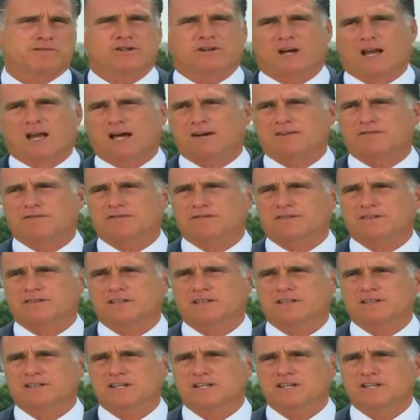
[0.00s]
in your life,
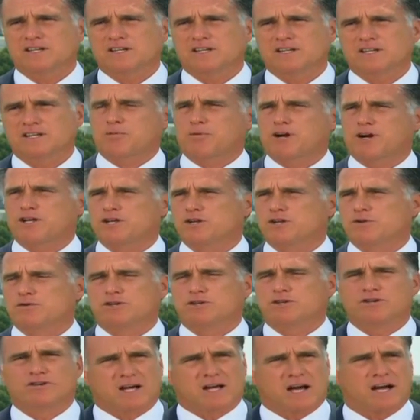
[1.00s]
separating you
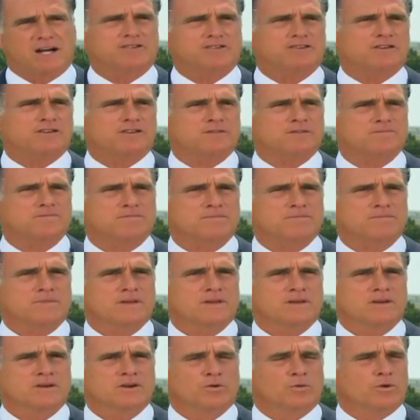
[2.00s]
and your doctor,
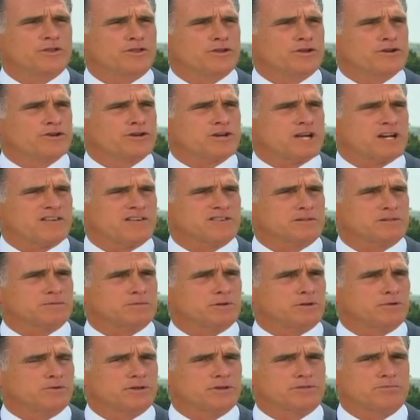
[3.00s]
whether you're
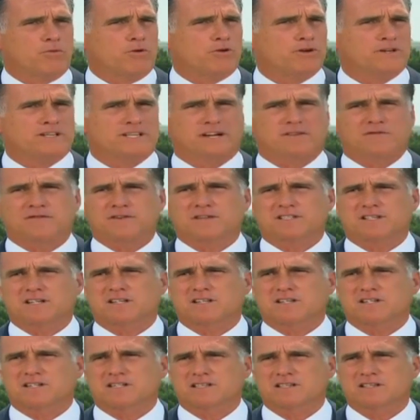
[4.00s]
comfortable with more
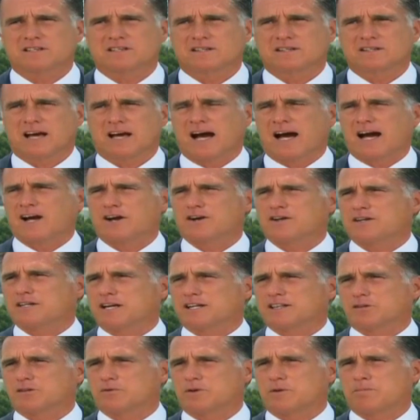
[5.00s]
deficits, higher
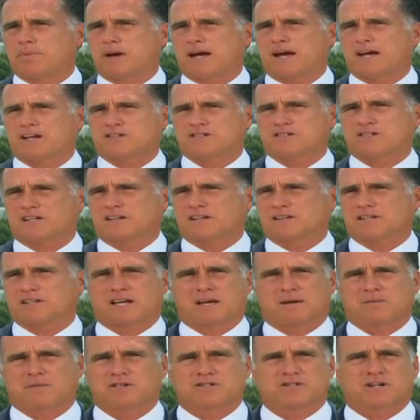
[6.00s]
debt that we pass on to the
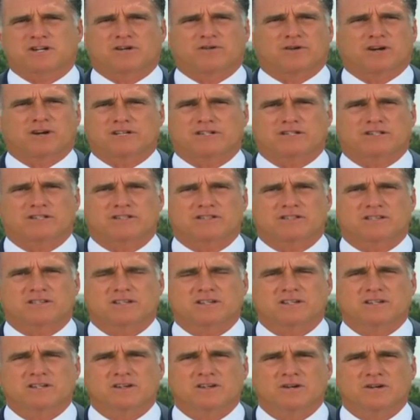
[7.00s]
coming generations,
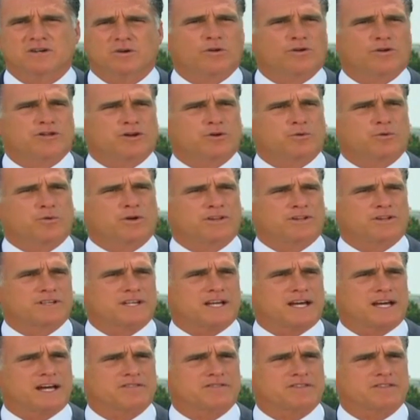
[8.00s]
whether you're willing
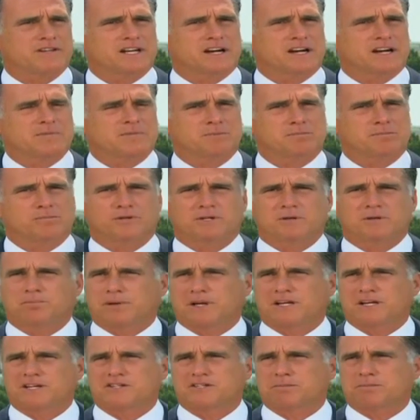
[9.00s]
to have the government put in
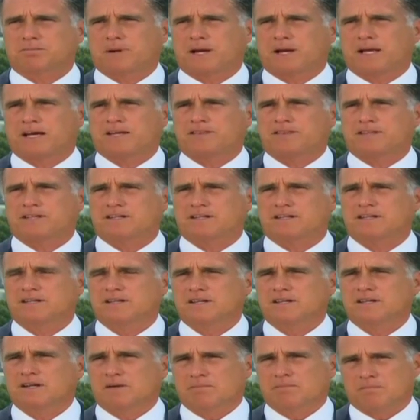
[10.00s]
place a plan that
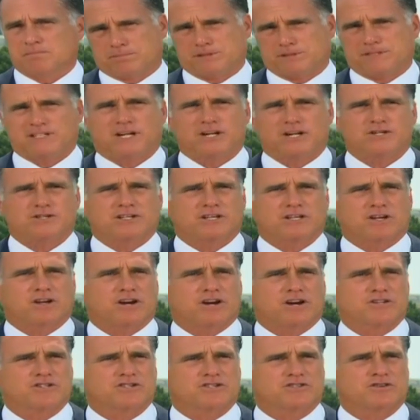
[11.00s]
potentially
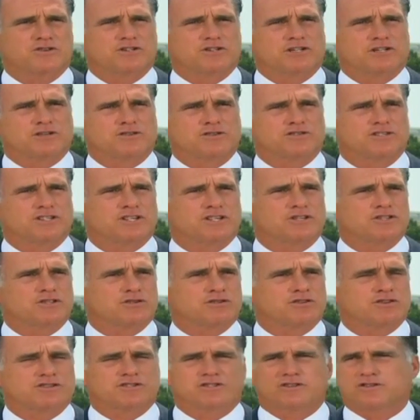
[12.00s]
causes you to lose the
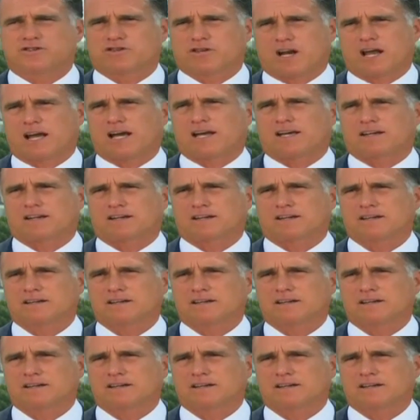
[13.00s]
insurance that you like,